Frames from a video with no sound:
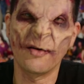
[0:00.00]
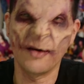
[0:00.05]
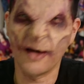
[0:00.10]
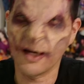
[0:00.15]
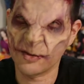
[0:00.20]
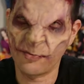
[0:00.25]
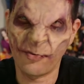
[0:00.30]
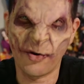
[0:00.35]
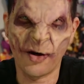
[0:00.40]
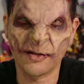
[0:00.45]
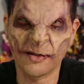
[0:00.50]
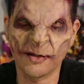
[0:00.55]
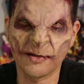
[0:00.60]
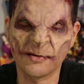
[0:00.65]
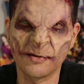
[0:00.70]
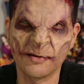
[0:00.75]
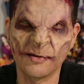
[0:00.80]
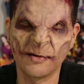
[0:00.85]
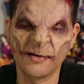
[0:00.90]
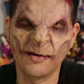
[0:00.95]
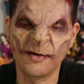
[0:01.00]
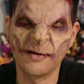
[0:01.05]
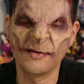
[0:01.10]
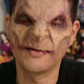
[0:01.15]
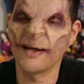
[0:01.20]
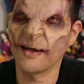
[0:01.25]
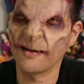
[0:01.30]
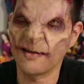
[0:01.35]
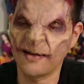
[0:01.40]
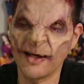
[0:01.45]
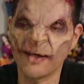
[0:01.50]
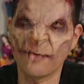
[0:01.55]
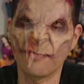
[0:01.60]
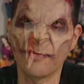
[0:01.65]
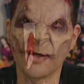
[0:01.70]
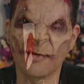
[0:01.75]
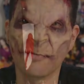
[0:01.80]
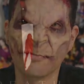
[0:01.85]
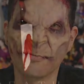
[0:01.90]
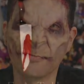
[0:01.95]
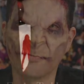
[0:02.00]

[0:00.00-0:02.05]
our next project, Death Like Me,